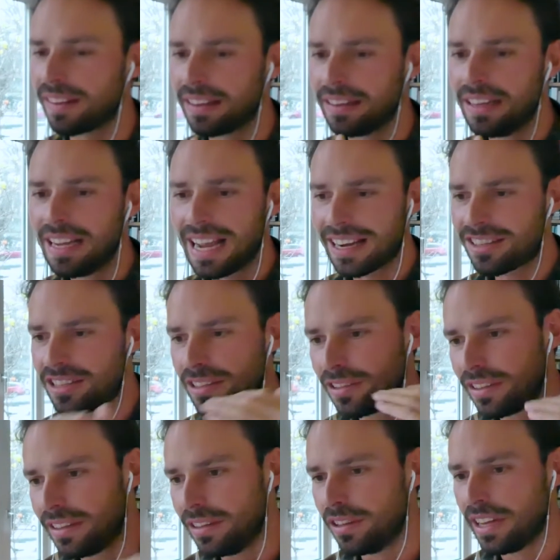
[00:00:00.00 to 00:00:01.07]
and
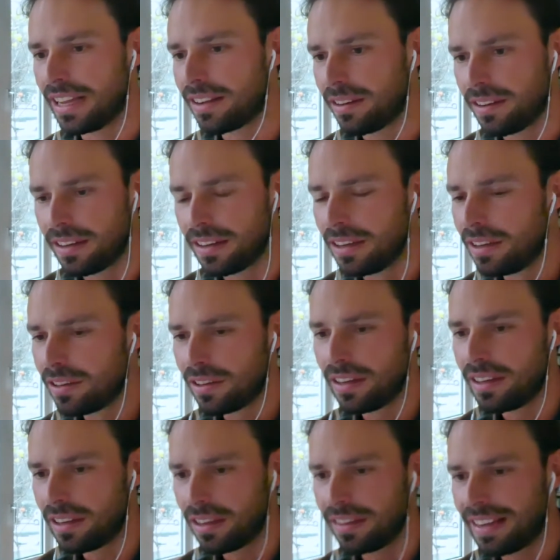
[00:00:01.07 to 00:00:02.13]
actually
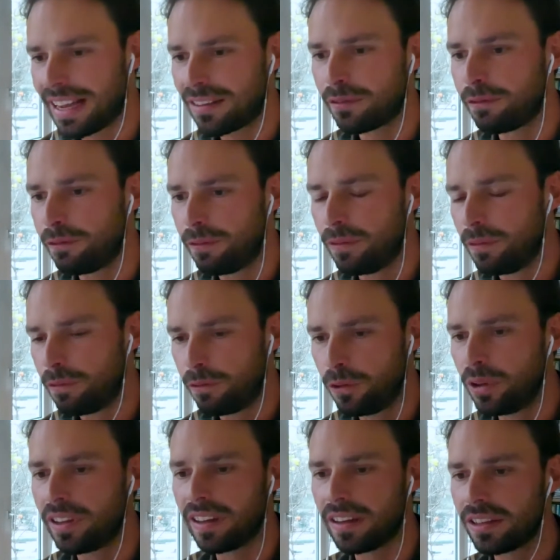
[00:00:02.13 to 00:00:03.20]
that
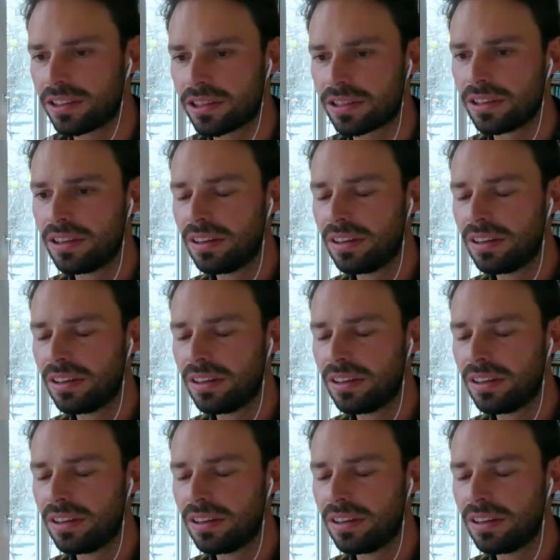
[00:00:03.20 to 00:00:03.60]
footage,